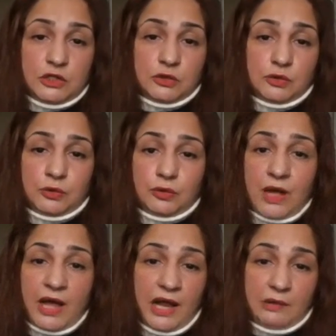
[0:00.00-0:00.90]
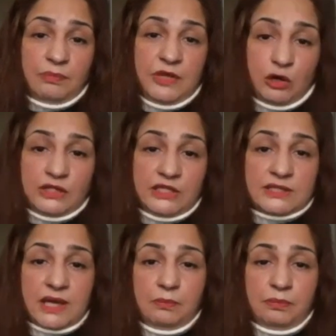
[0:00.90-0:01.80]
to help me on
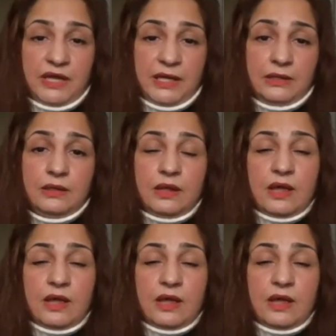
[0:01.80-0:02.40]
this campaign.